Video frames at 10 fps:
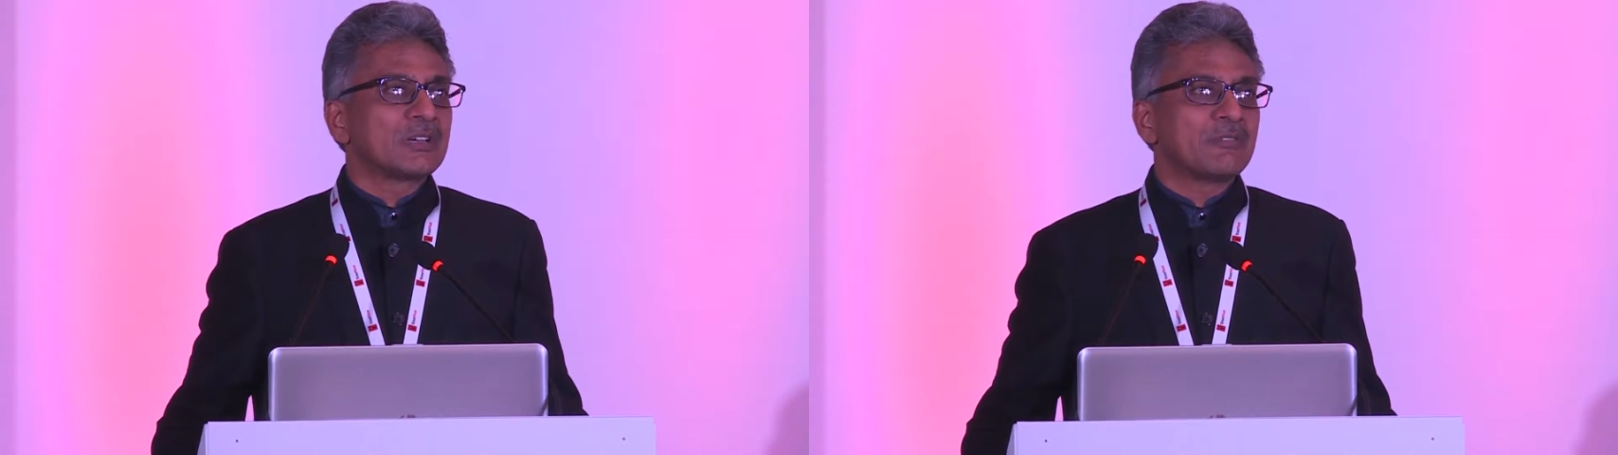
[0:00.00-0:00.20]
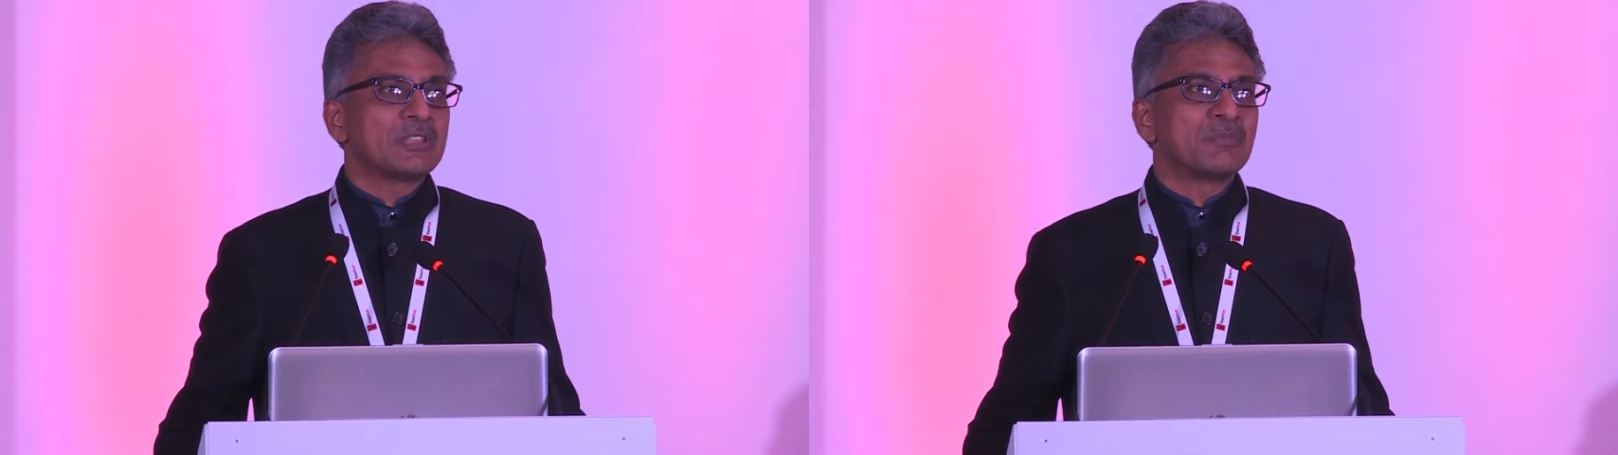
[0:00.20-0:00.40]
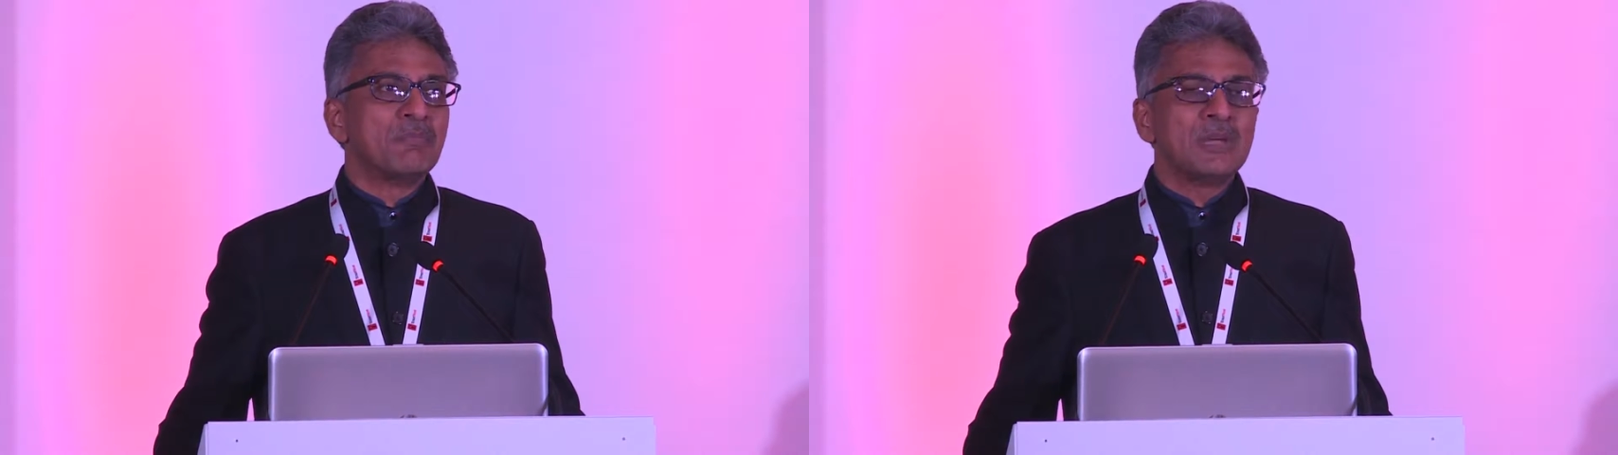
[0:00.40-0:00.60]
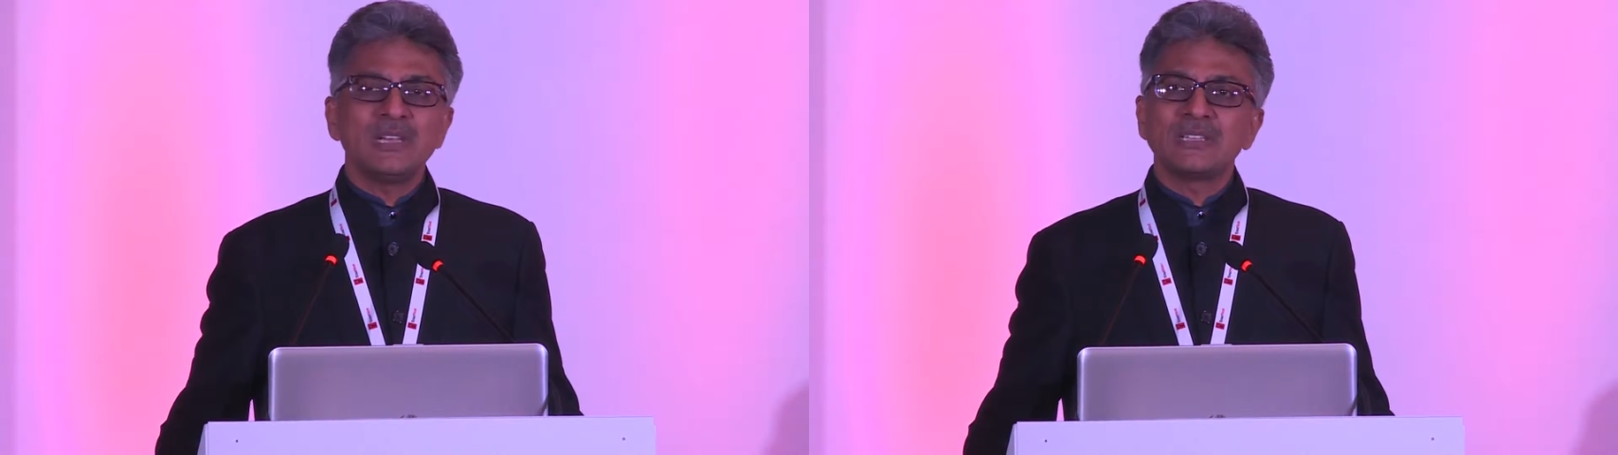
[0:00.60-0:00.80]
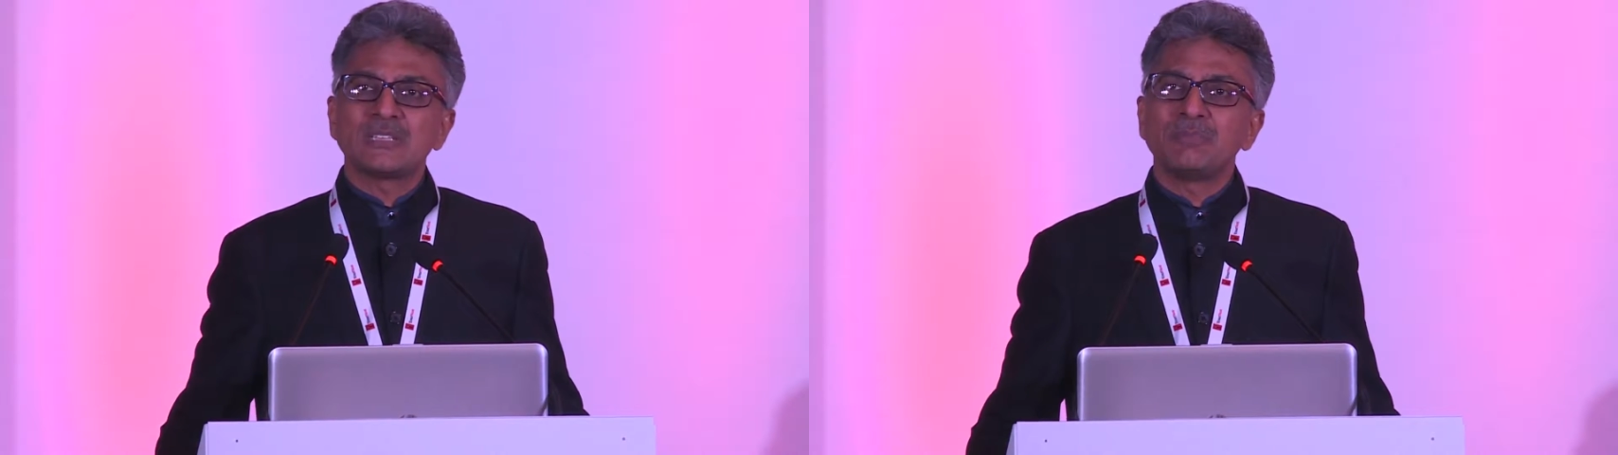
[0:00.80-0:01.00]
with
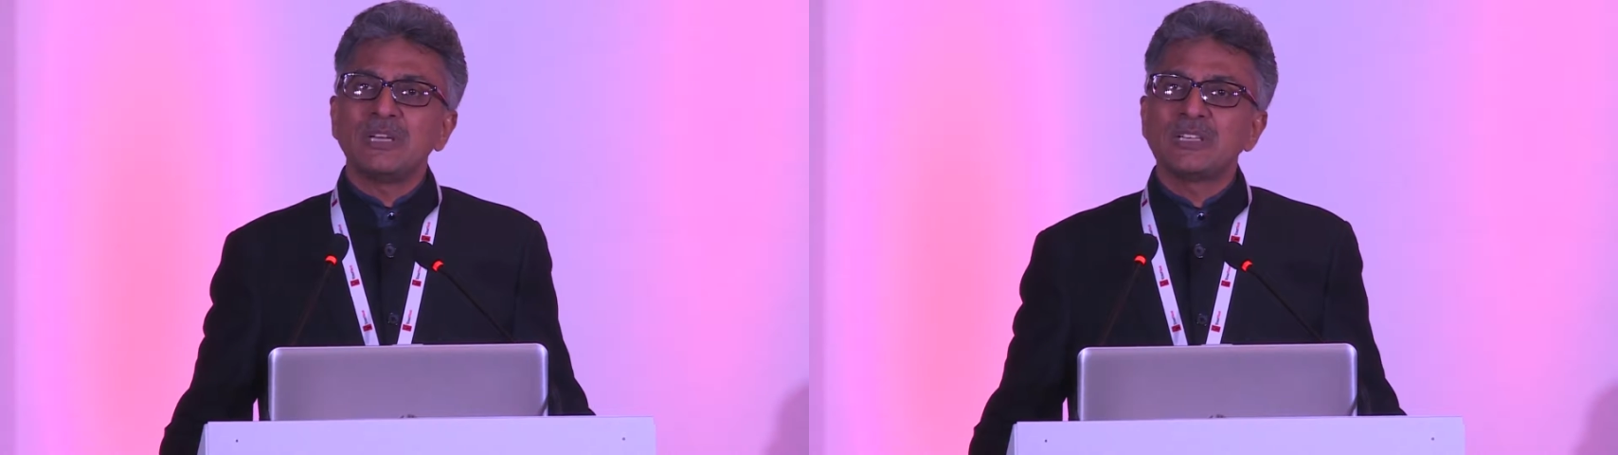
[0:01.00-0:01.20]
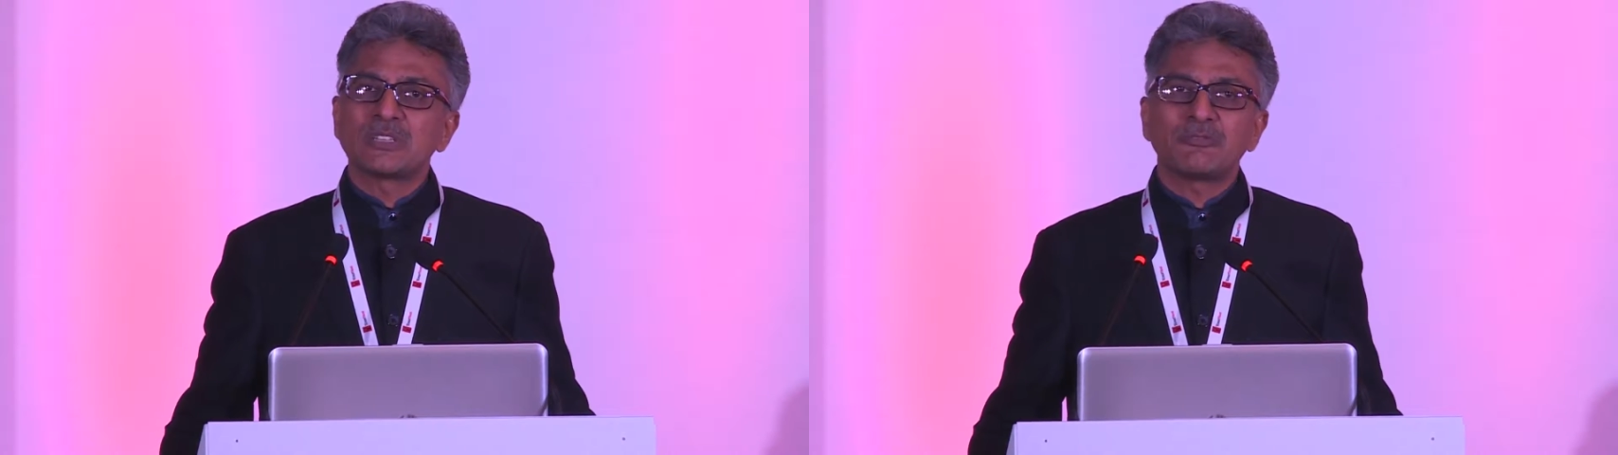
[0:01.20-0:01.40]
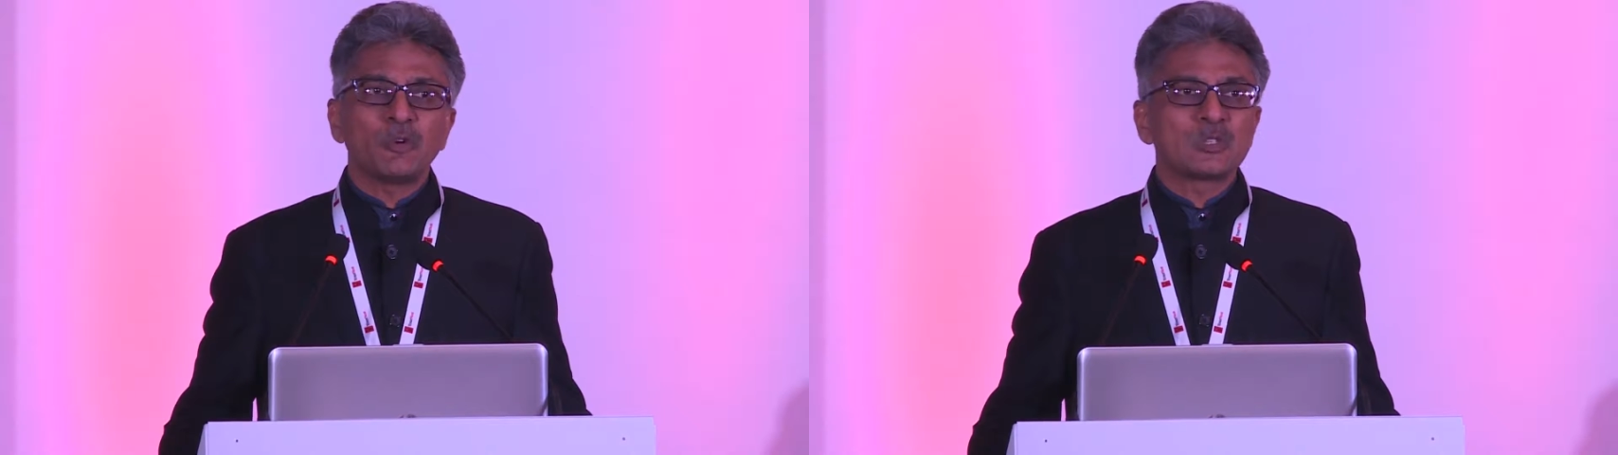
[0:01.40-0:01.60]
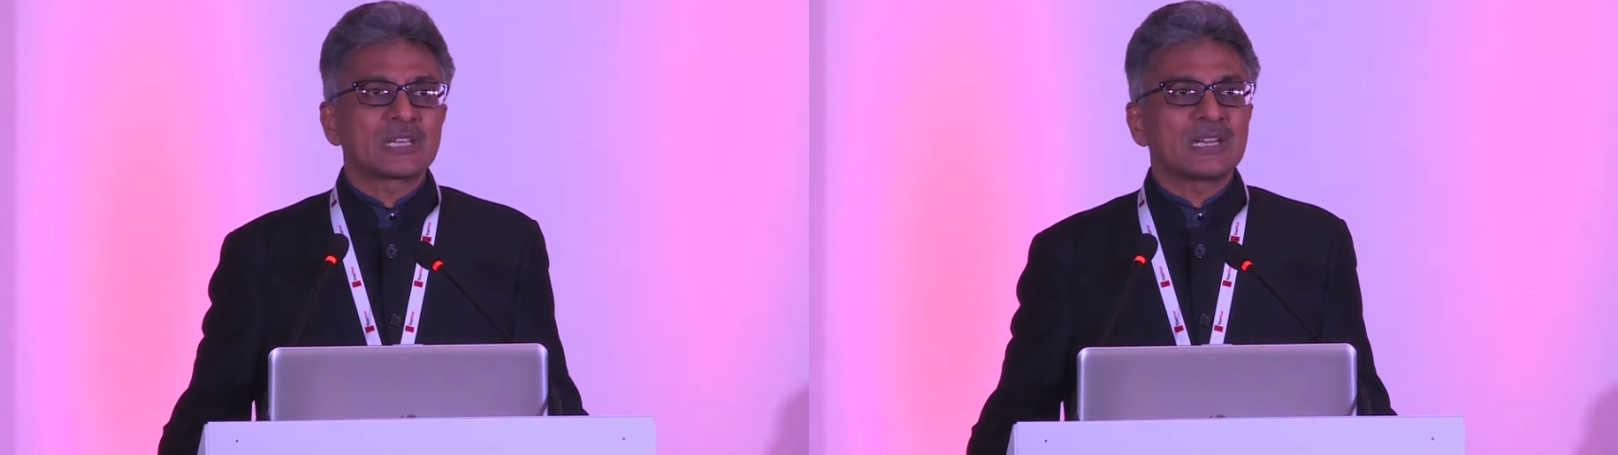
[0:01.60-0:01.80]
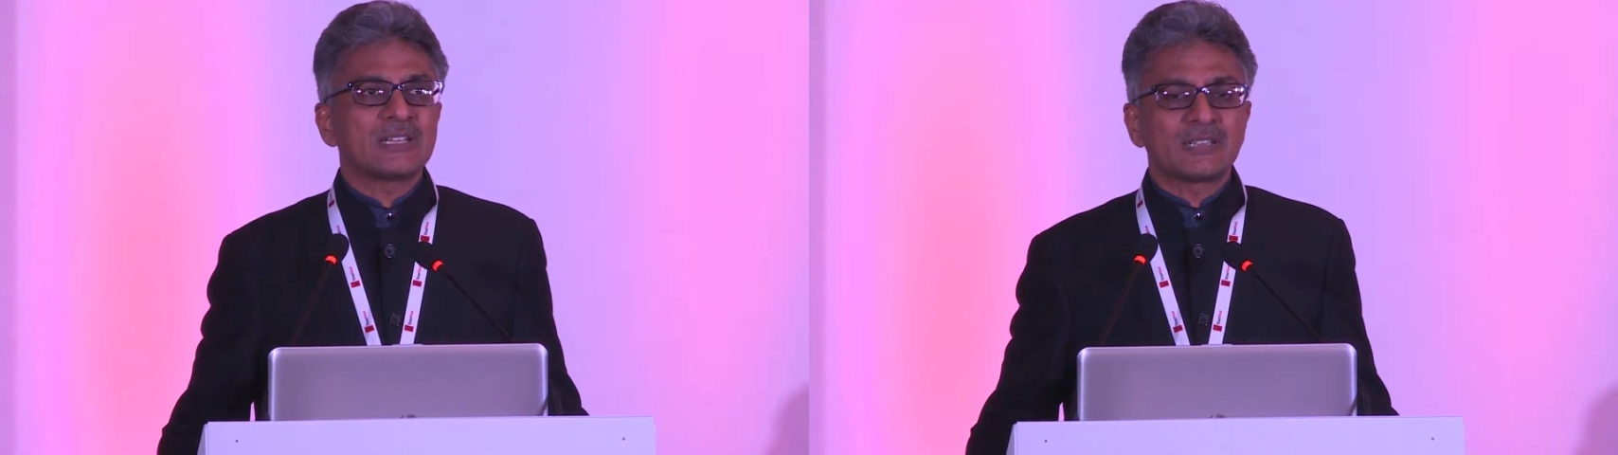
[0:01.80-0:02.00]
billions and billions of phones
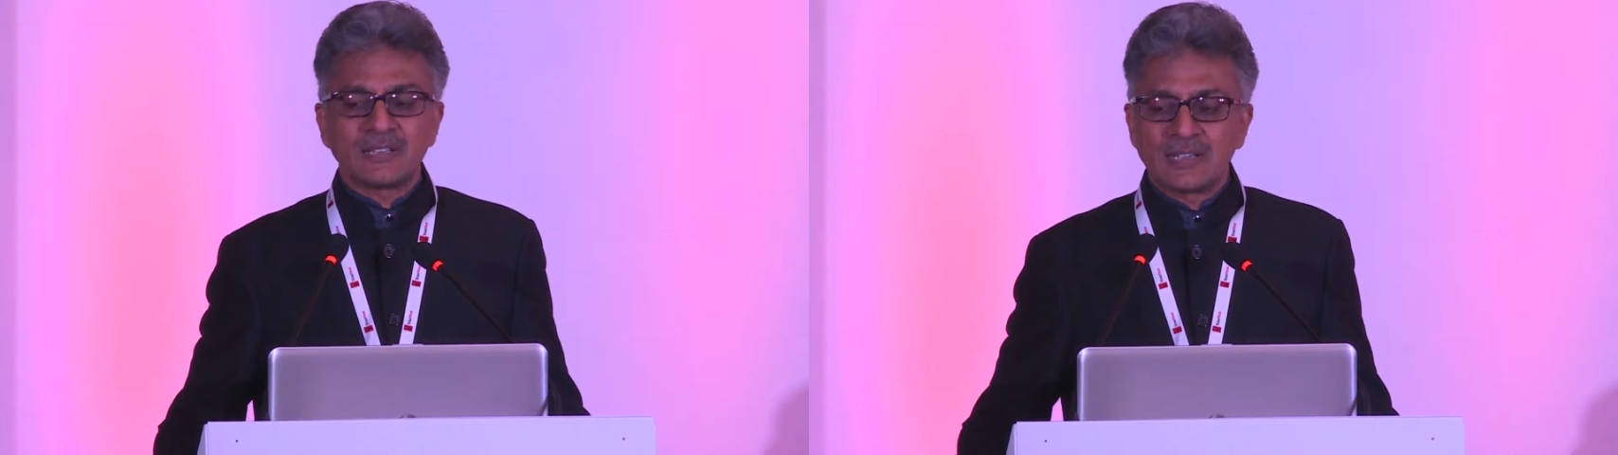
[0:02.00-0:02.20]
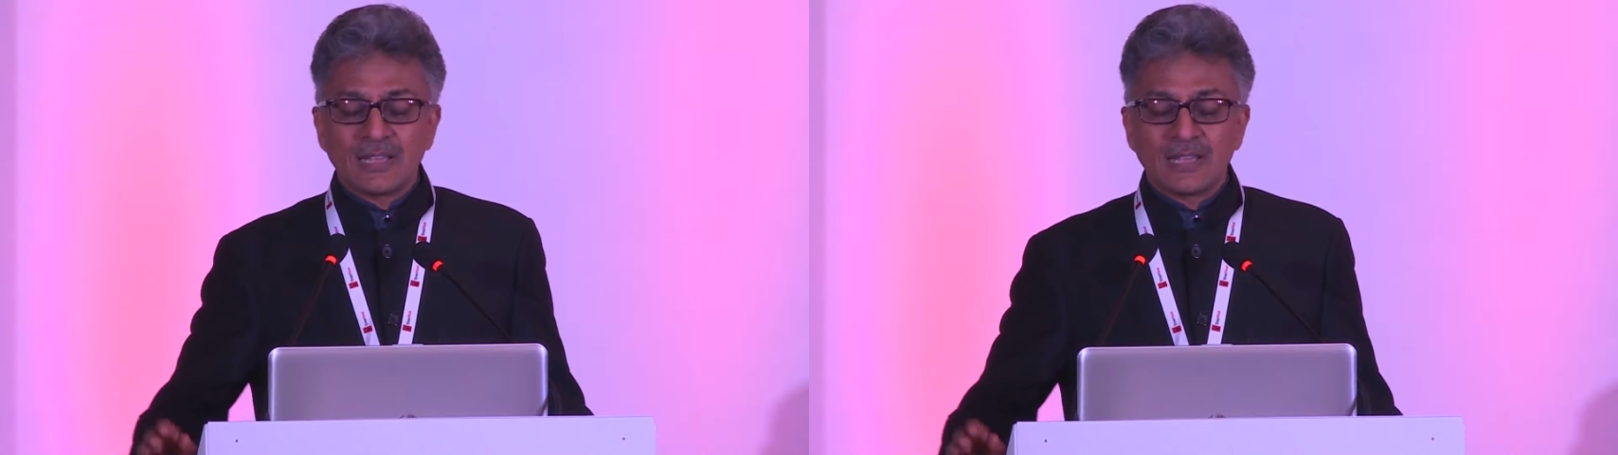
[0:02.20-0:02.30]
connected,